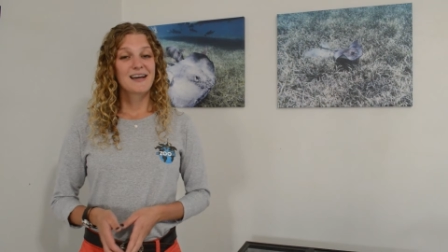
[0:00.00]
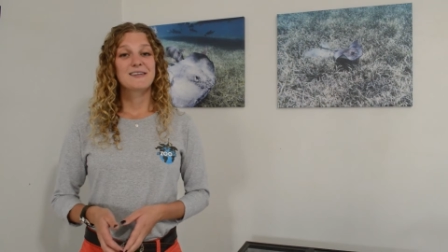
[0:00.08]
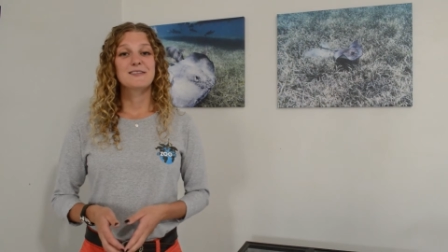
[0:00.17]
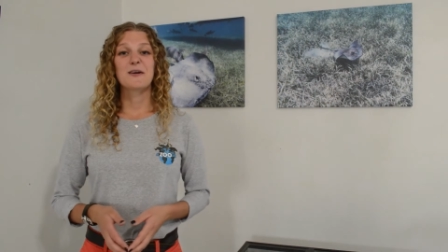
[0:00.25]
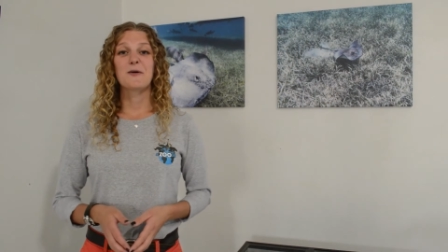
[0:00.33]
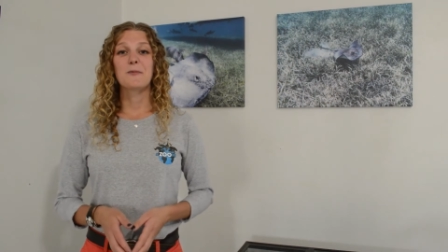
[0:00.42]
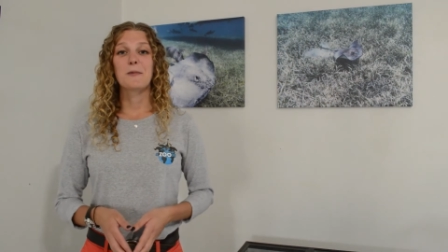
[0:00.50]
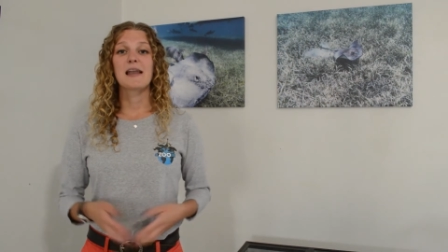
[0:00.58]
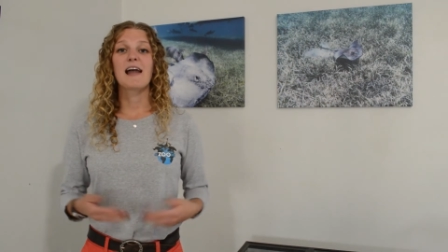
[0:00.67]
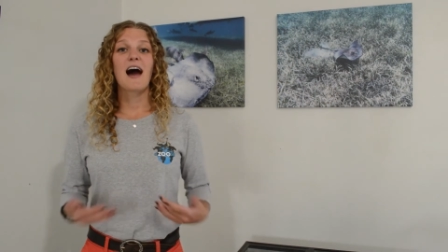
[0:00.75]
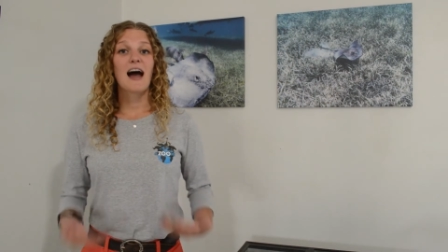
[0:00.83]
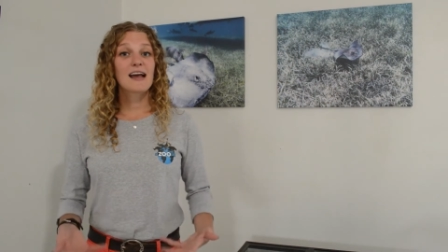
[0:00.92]
So
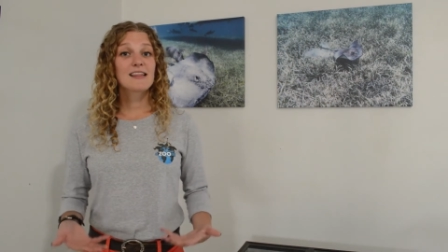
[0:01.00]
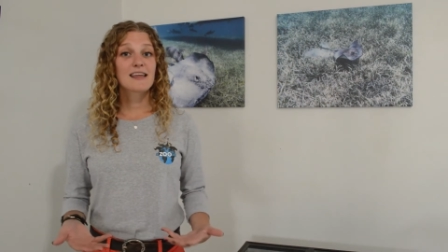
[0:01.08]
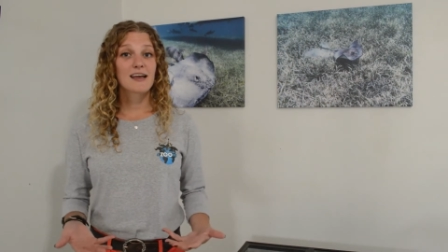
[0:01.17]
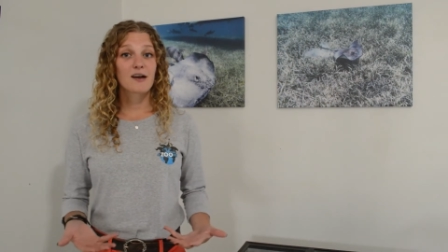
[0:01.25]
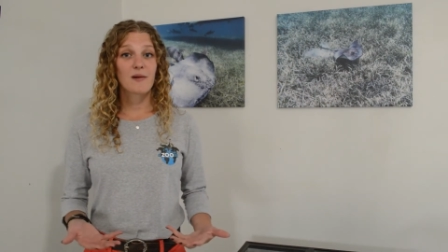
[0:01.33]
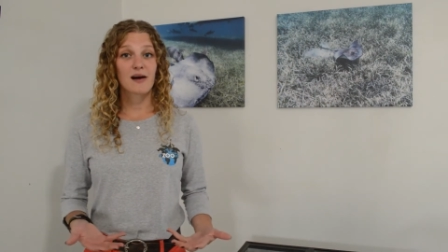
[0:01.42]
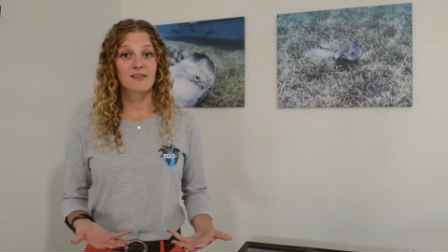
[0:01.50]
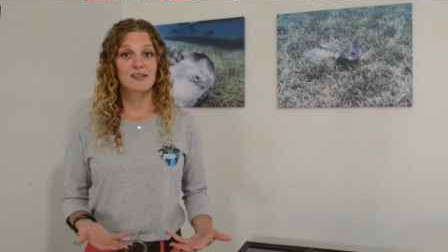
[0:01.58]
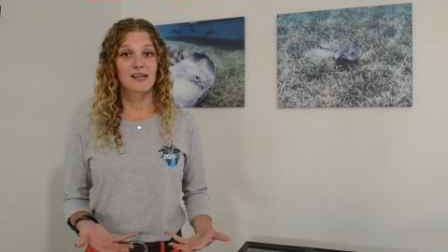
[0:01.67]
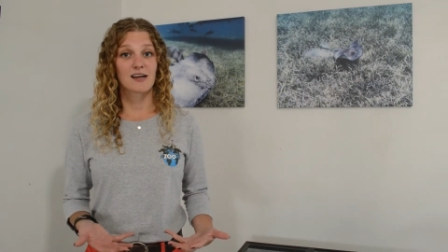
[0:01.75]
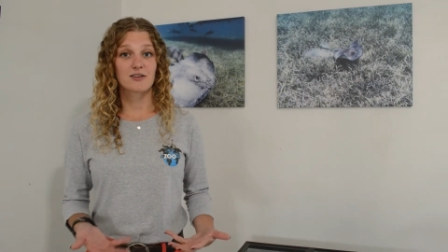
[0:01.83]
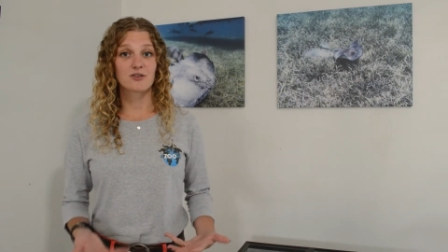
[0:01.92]
when I think about the
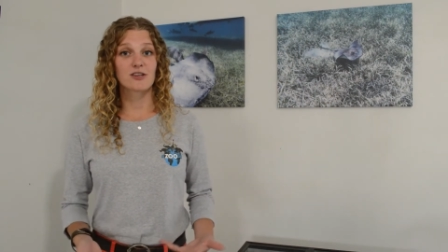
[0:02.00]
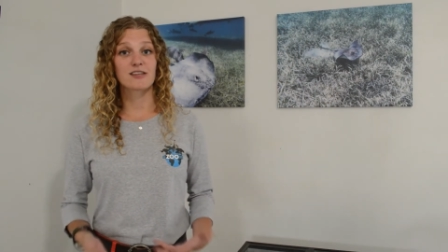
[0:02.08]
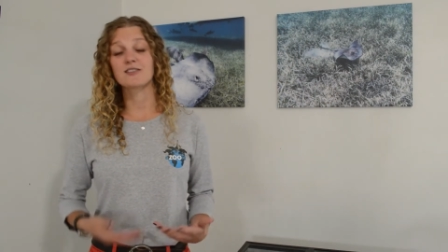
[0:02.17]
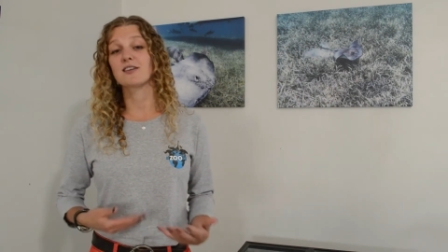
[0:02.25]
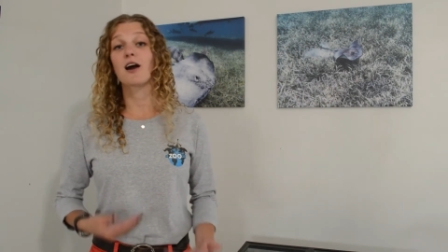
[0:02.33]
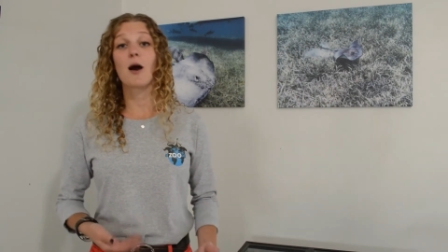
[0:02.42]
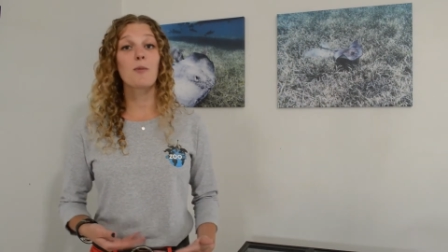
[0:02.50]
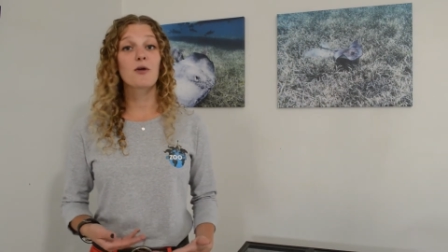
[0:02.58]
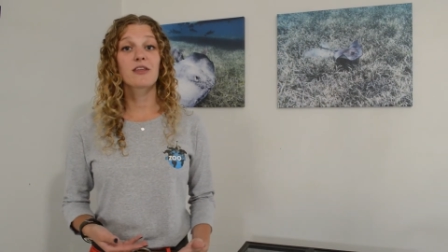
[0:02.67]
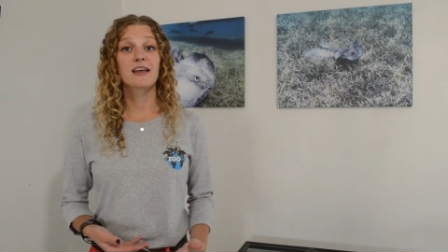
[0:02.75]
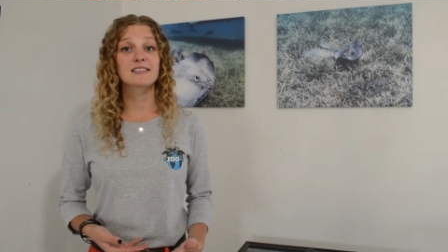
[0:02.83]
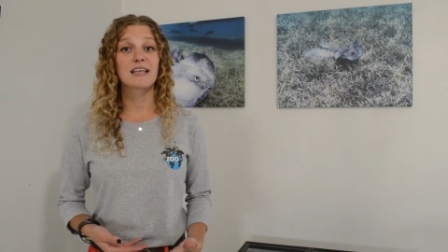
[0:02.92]
tundra, there's a couple
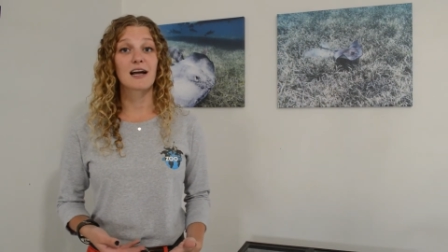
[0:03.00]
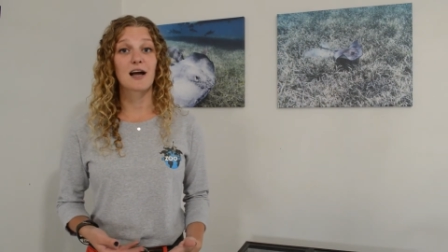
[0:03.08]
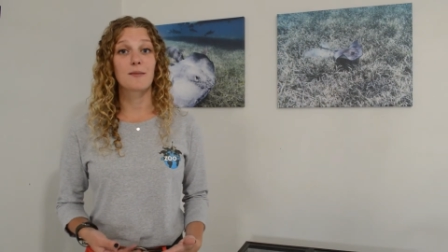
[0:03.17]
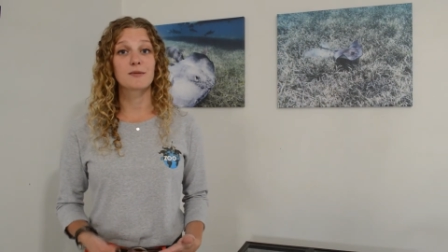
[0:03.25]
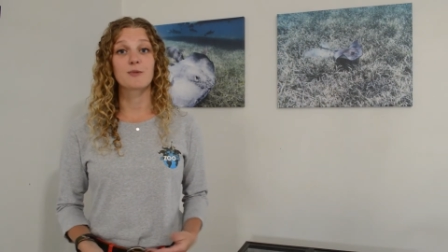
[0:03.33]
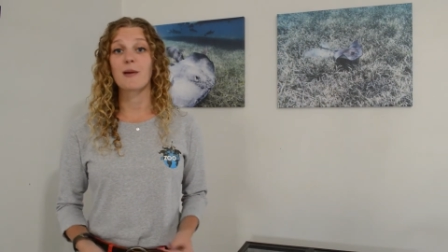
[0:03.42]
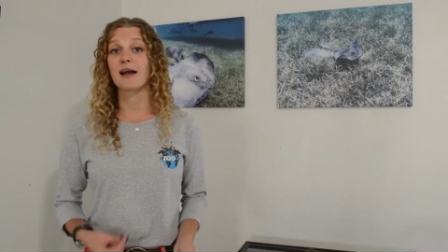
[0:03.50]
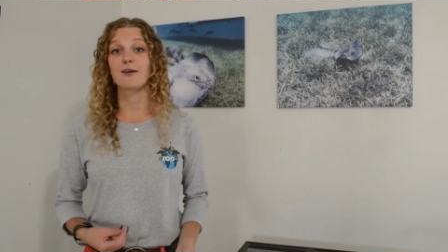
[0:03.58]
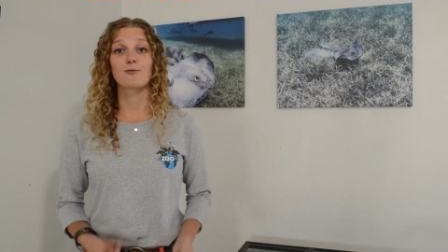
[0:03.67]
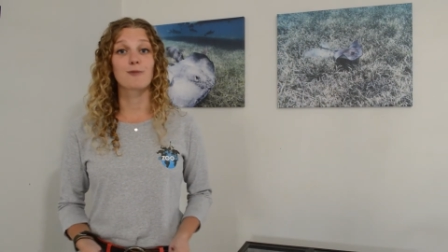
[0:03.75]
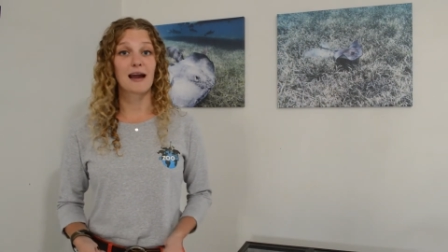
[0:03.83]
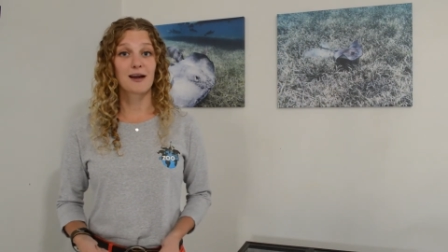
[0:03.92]
things that come to
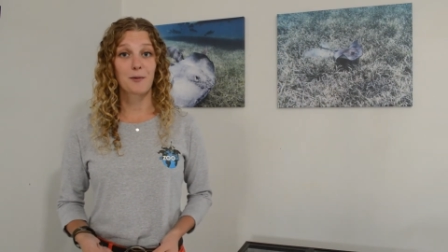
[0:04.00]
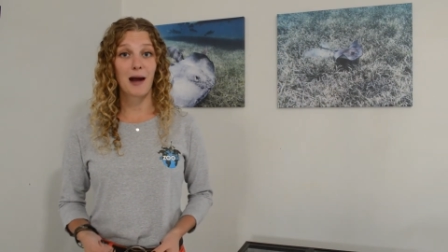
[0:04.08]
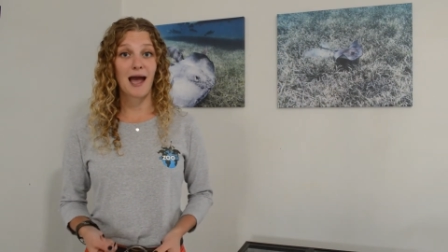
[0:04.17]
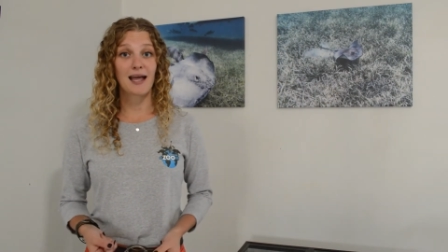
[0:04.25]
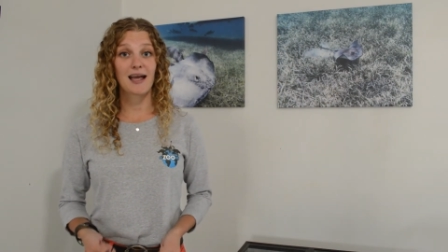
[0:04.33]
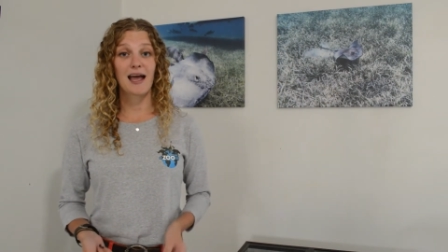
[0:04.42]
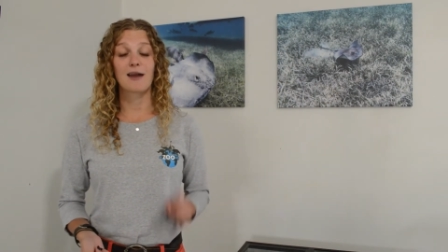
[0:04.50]
mind right away.